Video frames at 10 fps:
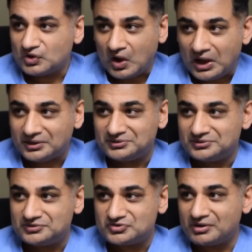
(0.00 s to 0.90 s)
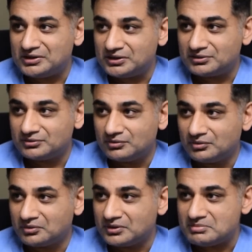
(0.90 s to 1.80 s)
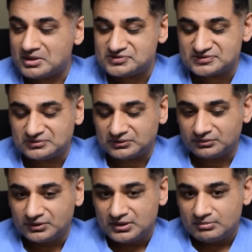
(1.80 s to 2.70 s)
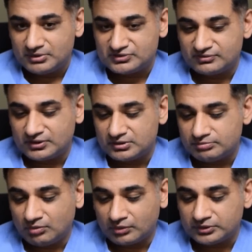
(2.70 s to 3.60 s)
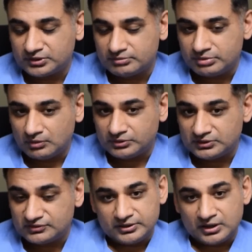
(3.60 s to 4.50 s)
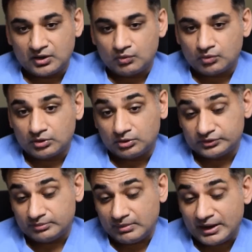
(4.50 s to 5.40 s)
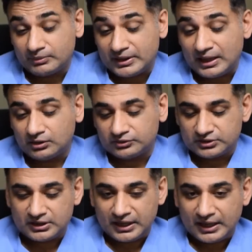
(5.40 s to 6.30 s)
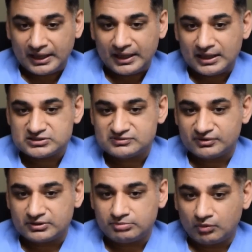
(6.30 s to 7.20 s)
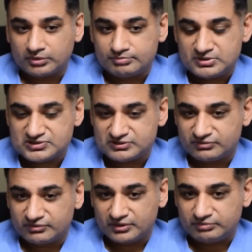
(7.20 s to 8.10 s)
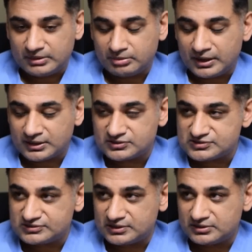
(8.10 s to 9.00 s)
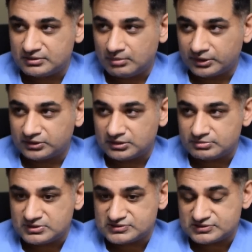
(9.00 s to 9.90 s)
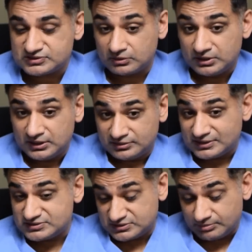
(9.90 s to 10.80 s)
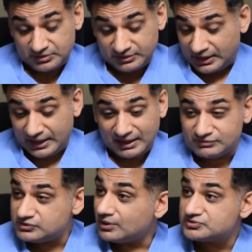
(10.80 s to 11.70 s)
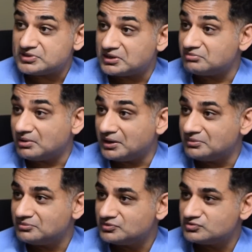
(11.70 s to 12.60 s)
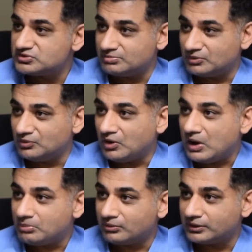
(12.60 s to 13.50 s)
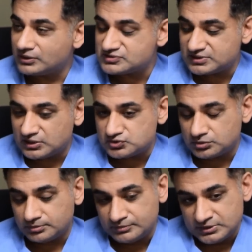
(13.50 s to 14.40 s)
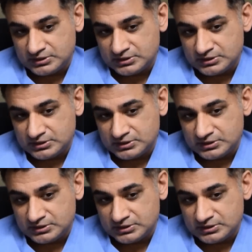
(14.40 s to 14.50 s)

taught in training mm-hmm. or in med school. But it's a very important component in our world. And my reality, it's a very important piece of my practice, the marketing piece. And so that's something that I have to do outside of my typical operating schedule.